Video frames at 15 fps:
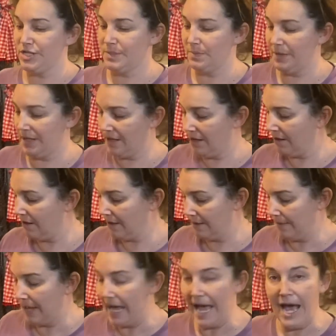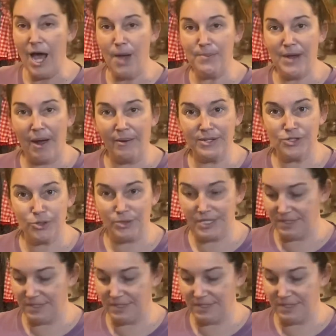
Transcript: But I hope y'all enjoy this